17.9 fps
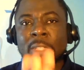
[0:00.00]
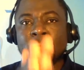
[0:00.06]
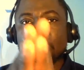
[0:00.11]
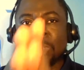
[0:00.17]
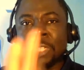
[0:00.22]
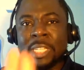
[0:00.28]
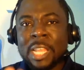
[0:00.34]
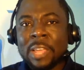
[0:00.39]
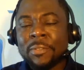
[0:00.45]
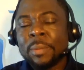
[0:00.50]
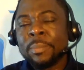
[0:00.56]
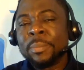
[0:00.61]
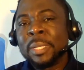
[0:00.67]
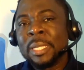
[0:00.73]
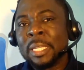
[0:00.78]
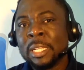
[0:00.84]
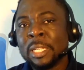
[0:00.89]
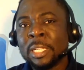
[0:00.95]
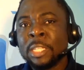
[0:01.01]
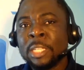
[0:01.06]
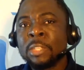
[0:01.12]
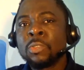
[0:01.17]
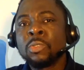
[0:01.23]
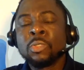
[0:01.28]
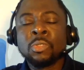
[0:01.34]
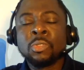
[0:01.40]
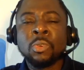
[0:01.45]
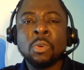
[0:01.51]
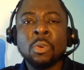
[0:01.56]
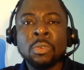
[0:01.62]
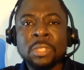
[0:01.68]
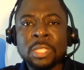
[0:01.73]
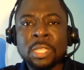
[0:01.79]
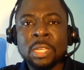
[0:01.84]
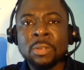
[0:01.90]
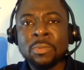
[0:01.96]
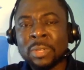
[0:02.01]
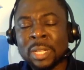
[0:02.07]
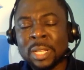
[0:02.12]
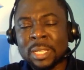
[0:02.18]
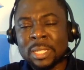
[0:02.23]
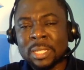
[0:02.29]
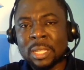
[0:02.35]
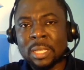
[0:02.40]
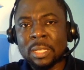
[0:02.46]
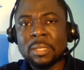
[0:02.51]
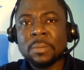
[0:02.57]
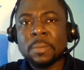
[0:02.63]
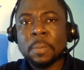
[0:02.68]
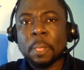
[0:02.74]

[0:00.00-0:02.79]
it will never be illegal to wholesale real estate.